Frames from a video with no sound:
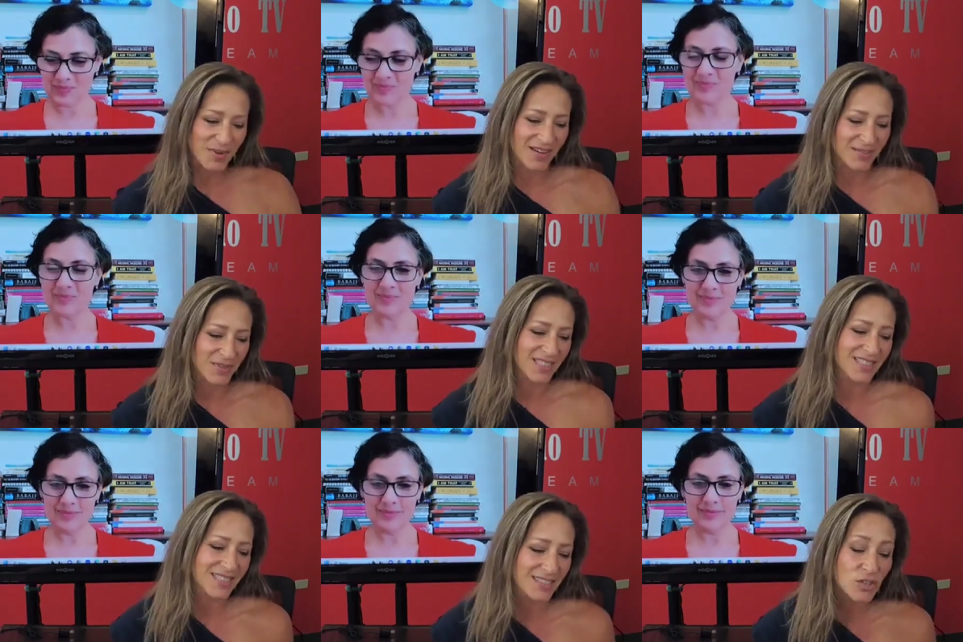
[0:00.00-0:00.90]
Speaker 1: about it because
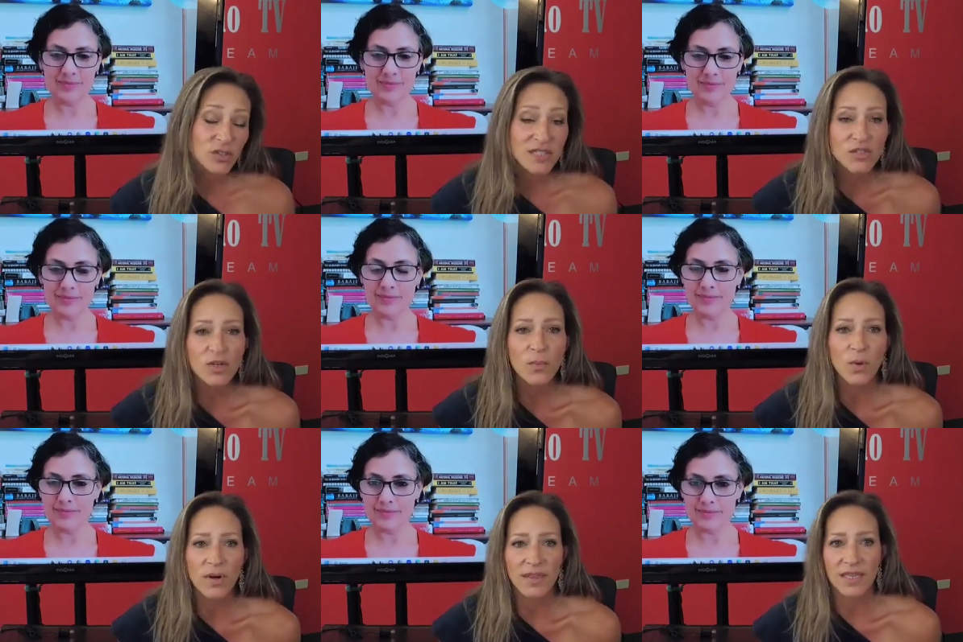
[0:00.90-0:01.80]
these are these are
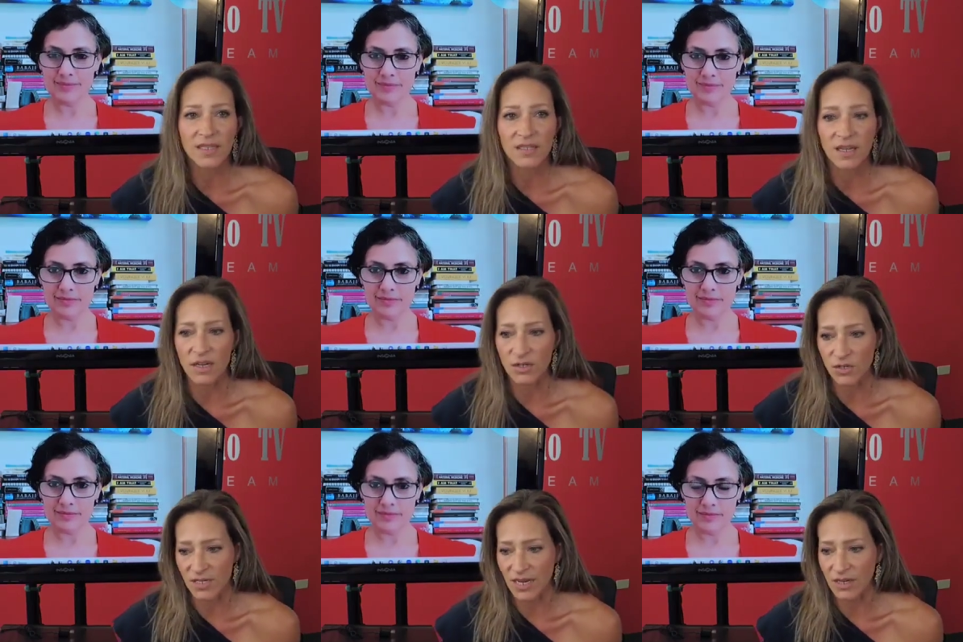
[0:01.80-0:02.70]
important things to
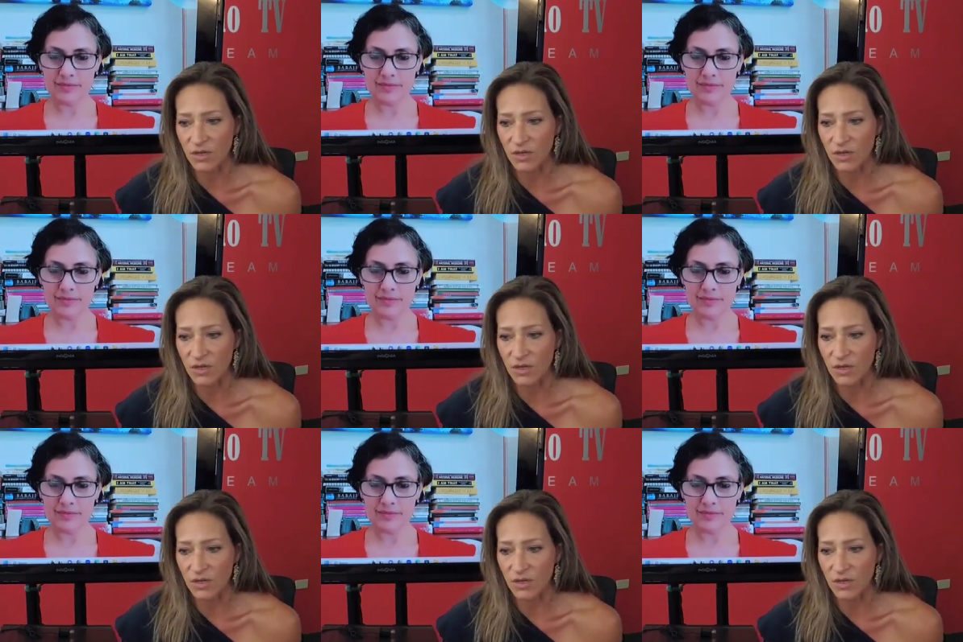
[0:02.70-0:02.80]
understand.